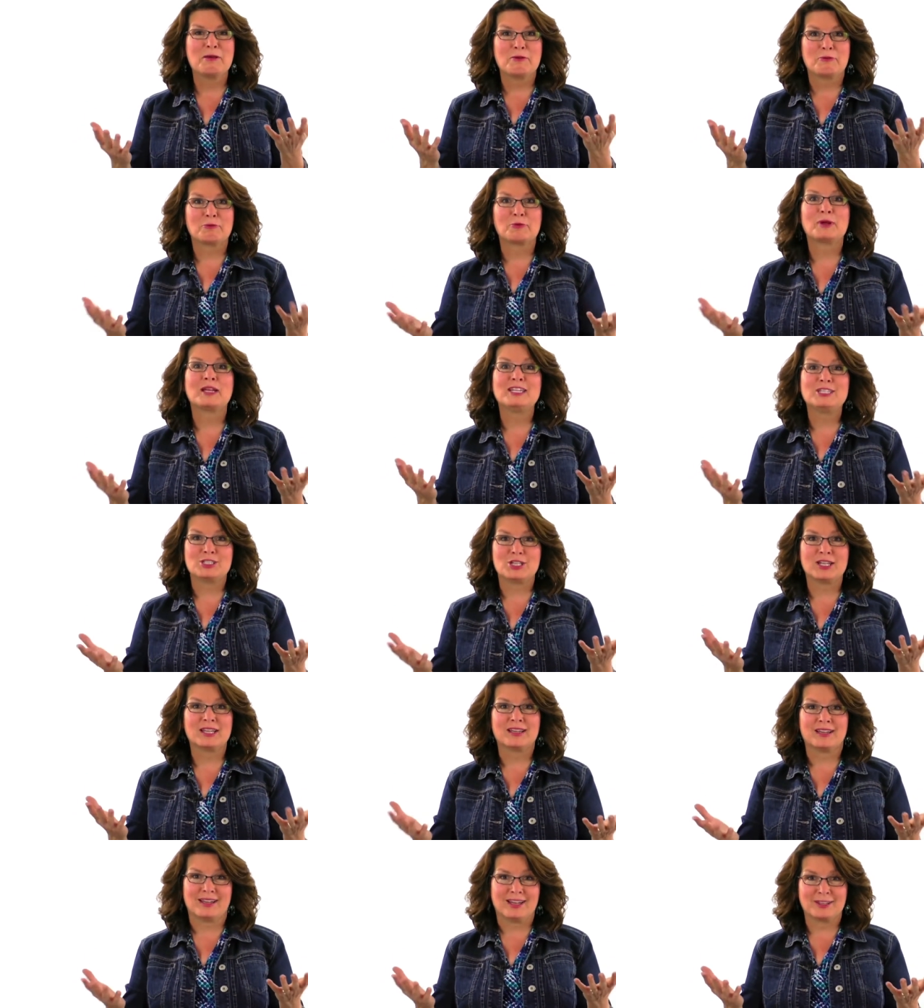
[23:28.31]

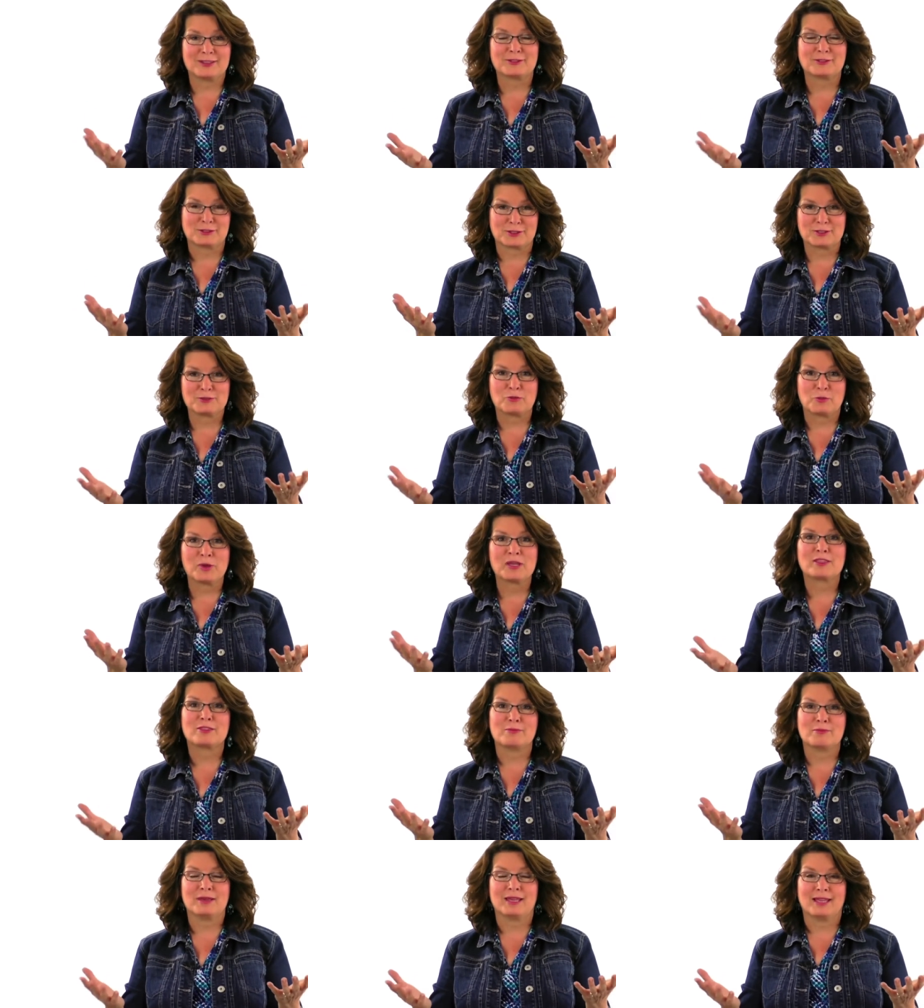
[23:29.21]
reaching others
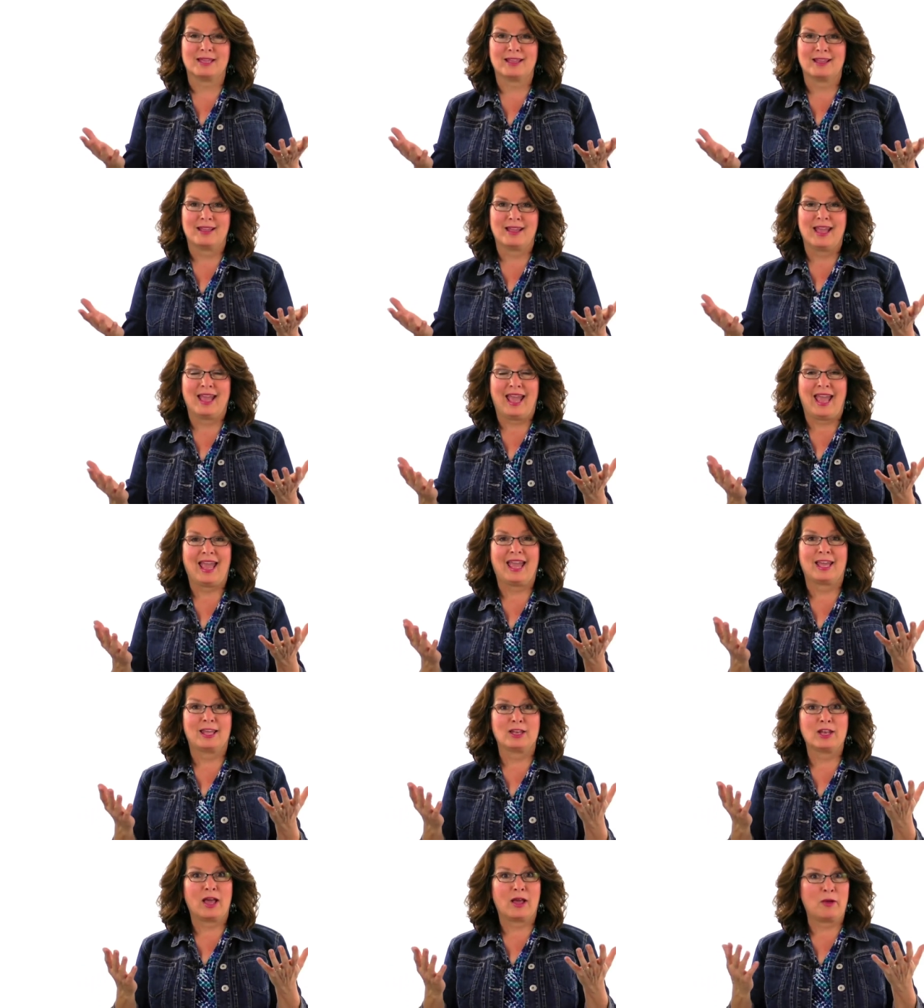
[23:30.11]
with me
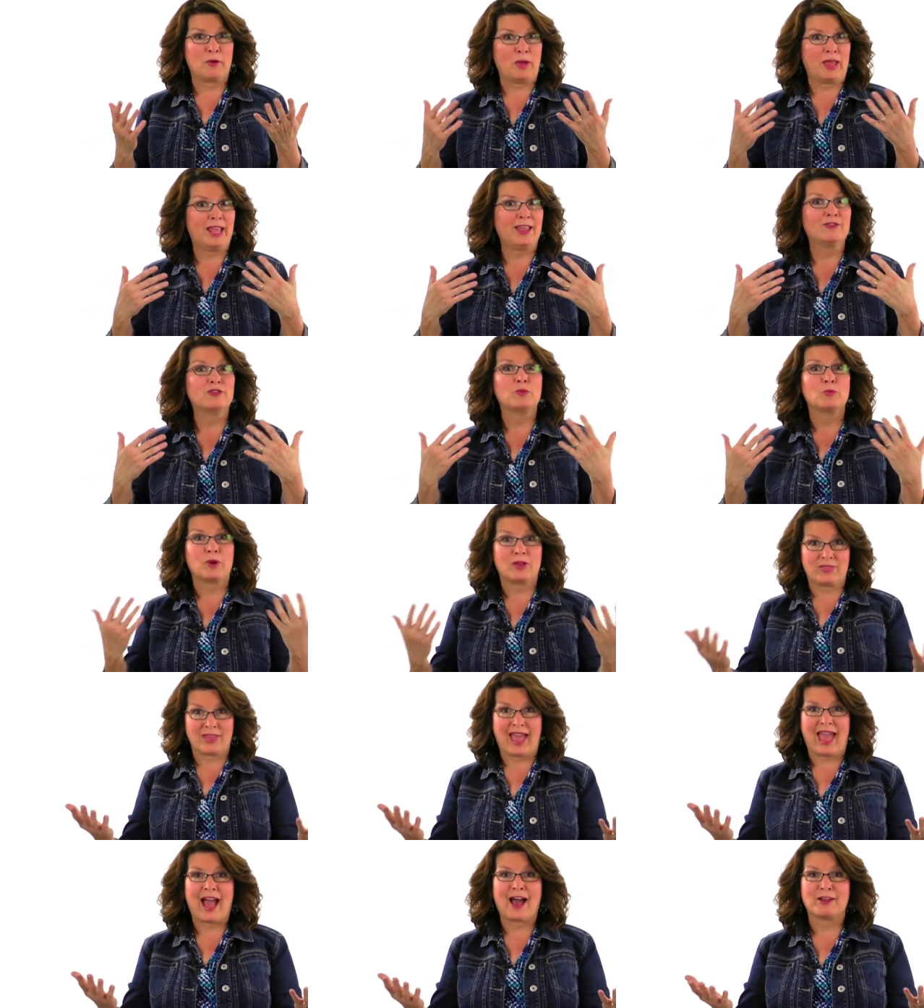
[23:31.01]
and even
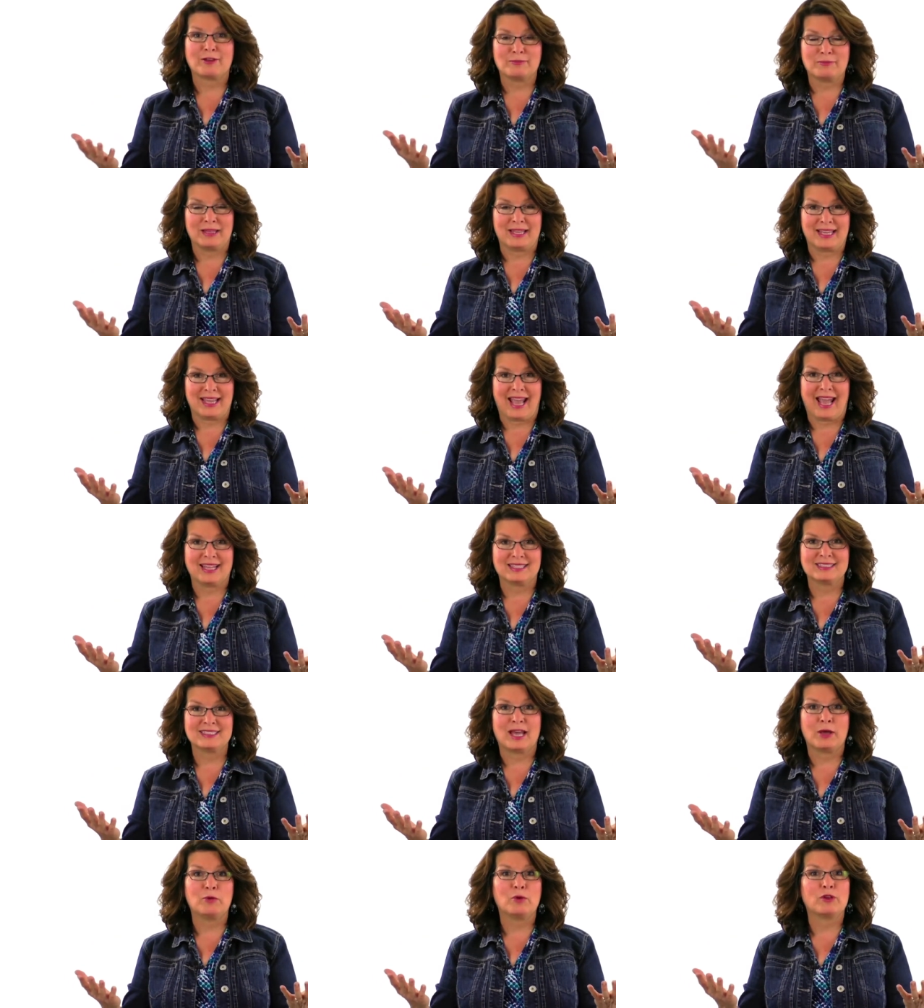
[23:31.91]
without me,"
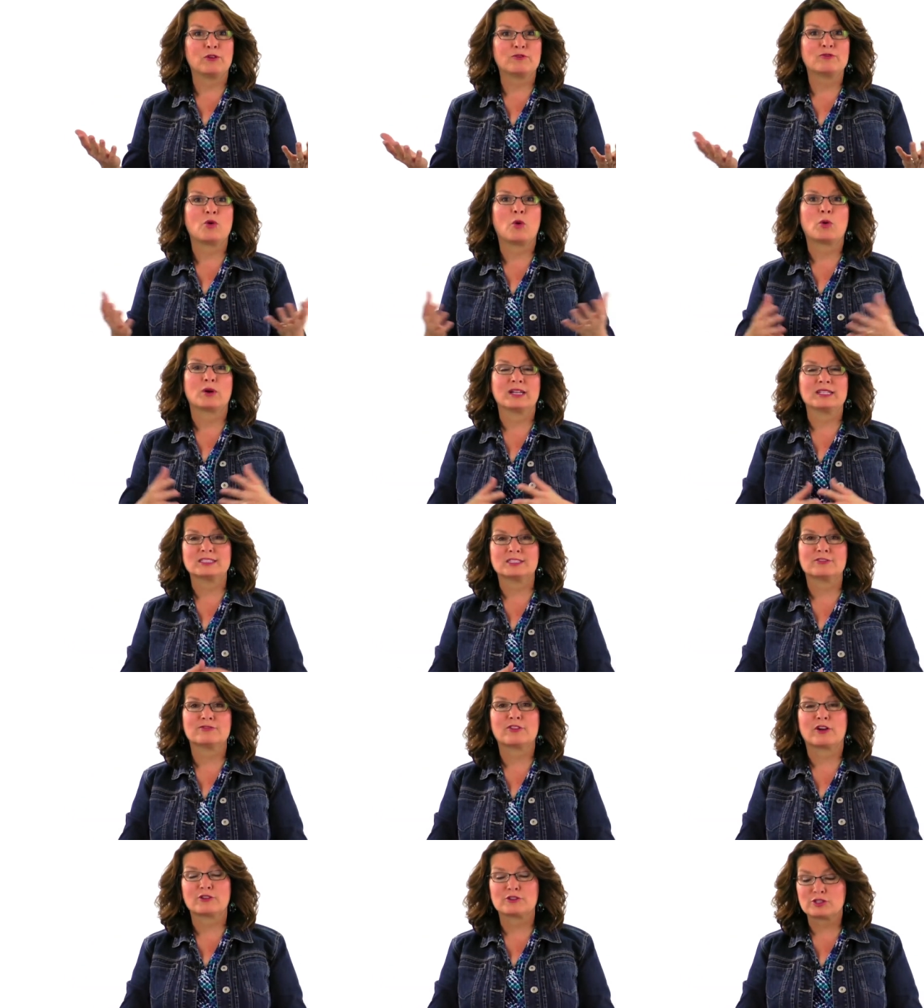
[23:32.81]
as they went forward as
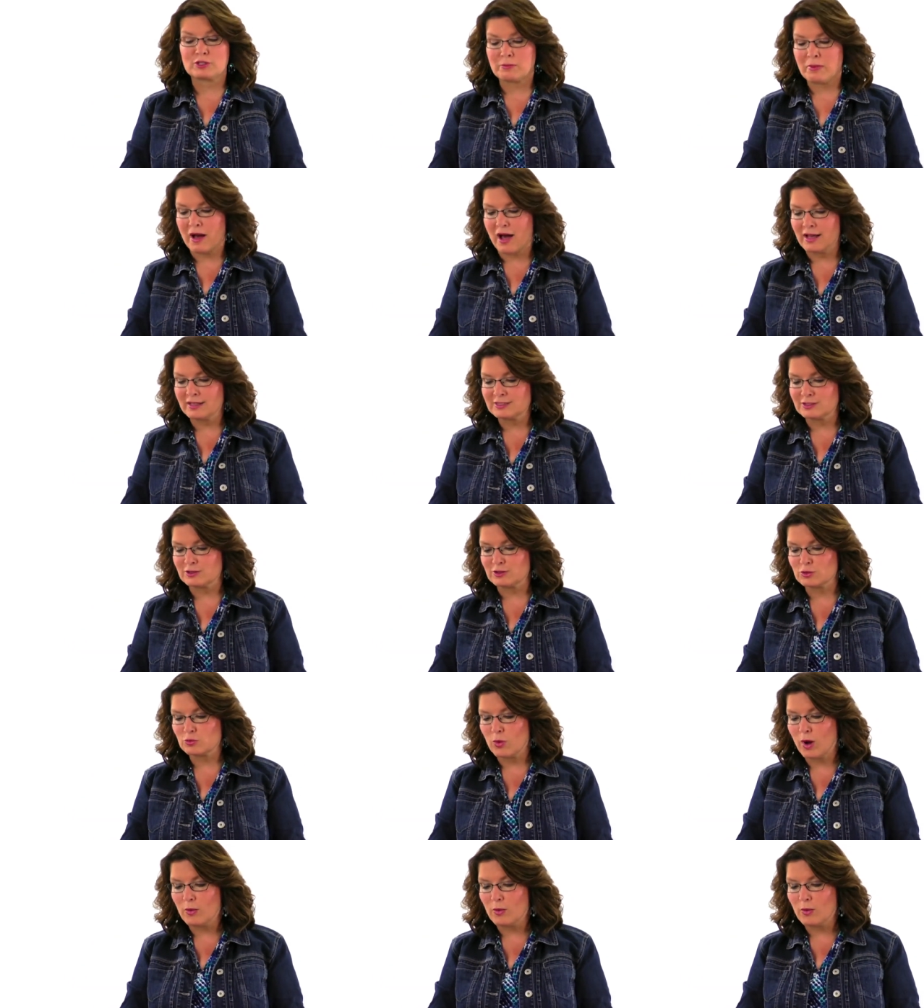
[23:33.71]
the first apostles.